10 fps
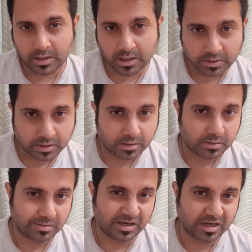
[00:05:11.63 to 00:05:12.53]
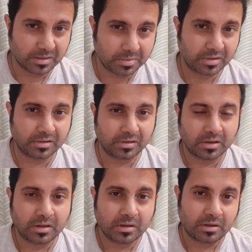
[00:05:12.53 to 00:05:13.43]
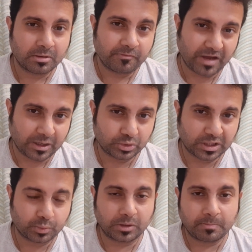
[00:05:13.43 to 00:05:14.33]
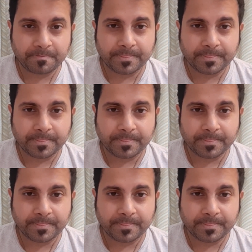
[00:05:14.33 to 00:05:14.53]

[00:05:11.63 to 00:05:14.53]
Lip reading: other liberal values that were